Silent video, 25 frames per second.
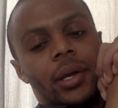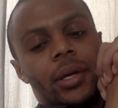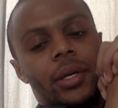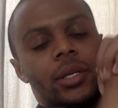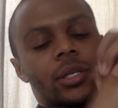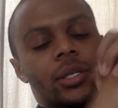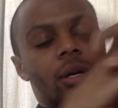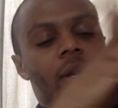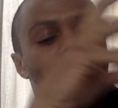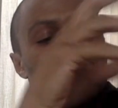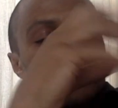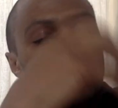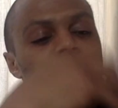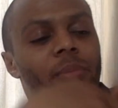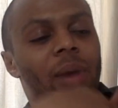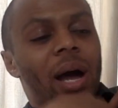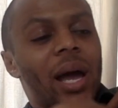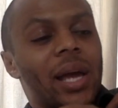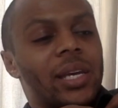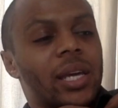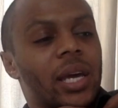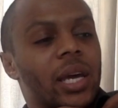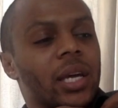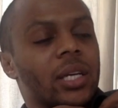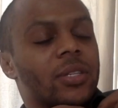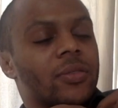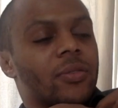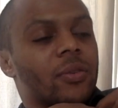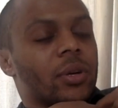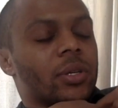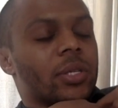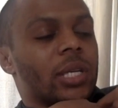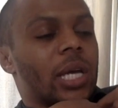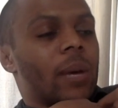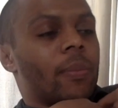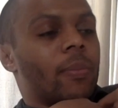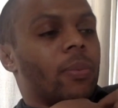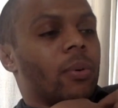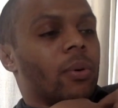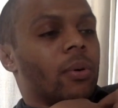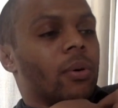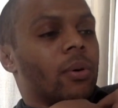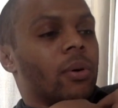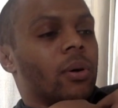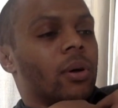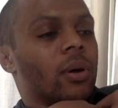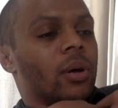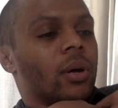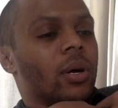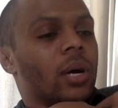So in my case, for example,
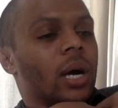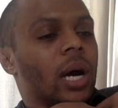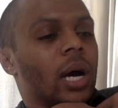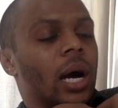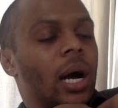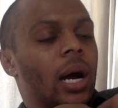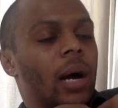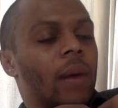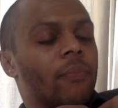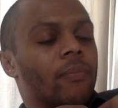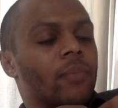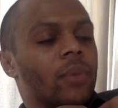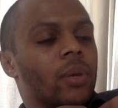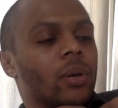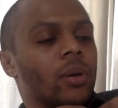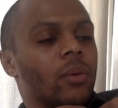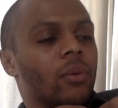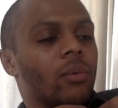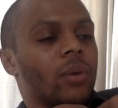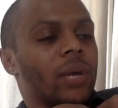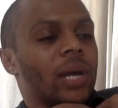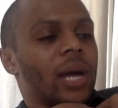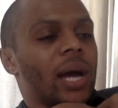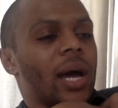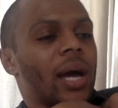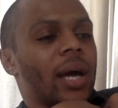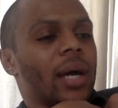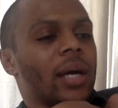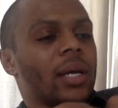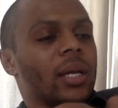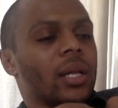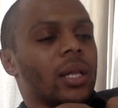when I